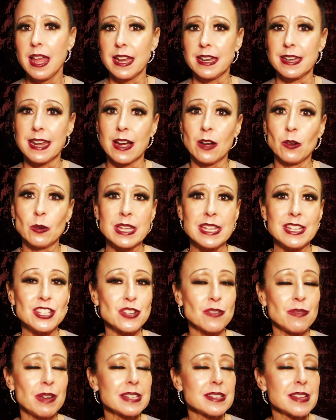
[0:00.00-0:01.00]
Now, each
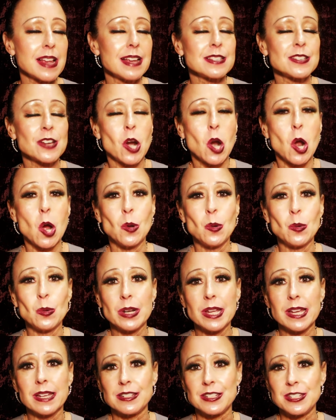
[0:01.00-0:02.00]
of us has our
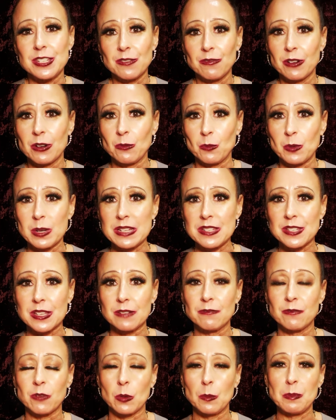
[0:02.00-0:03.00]
own different
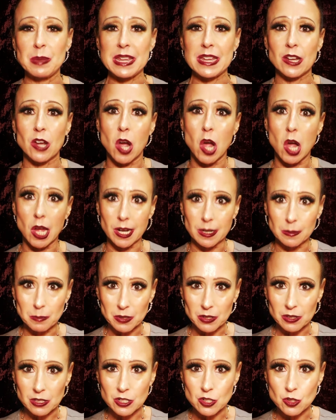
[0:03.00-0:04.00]
reason for being on
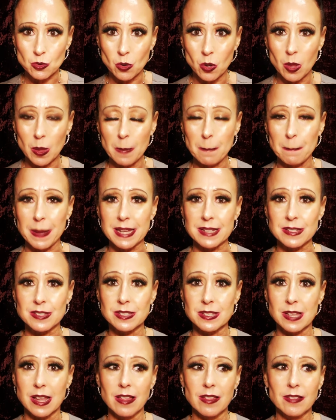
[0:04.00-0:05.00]
birth control.
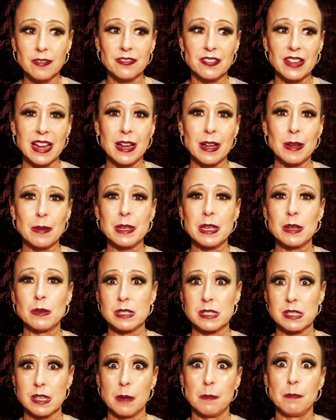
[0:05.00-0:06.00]
Myself, it
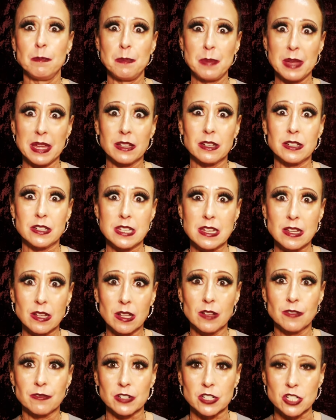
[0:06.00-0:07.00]
was a big
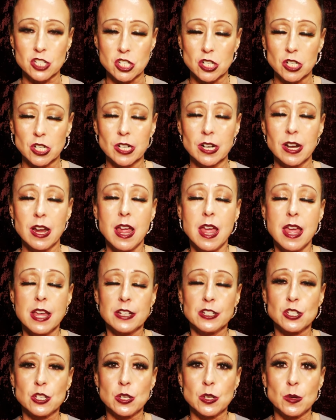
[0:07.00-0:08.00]
deal for sure
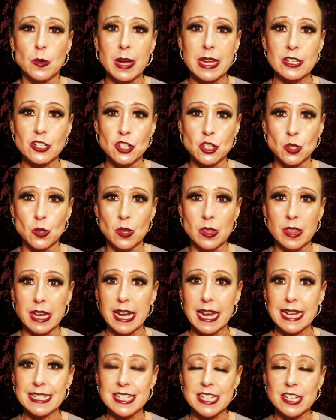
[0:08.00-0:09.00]
to ensure that
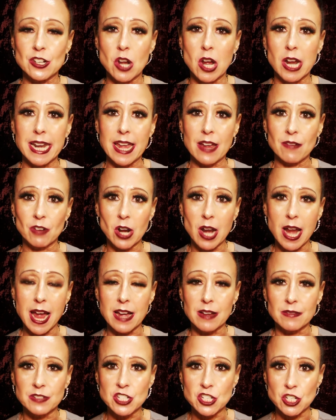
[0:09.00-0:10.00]
I did not ever
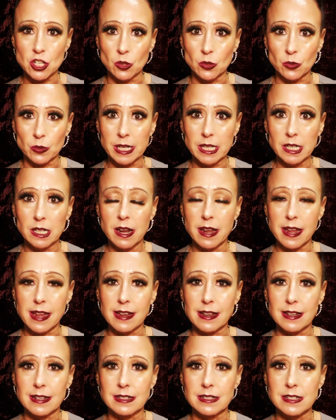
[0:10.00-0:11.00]
have children.
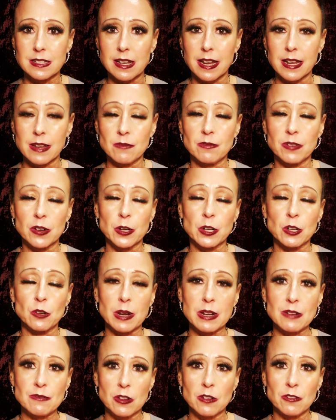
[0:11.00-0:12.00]
And I am very
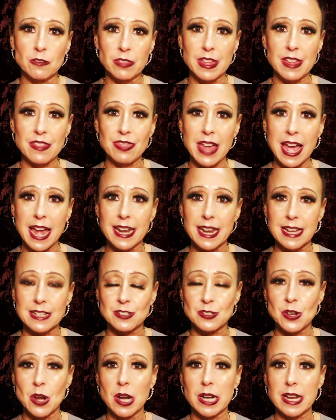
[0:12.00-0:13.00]
grateful that that
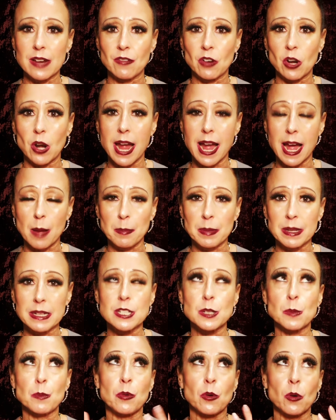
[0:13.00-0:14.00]
has not ever
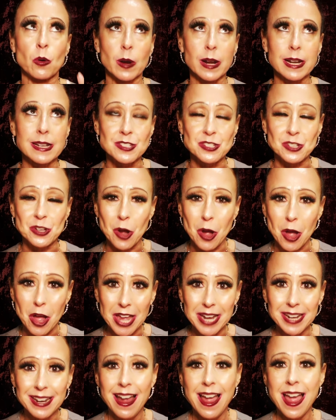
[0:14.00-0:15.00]
happened. Praise God.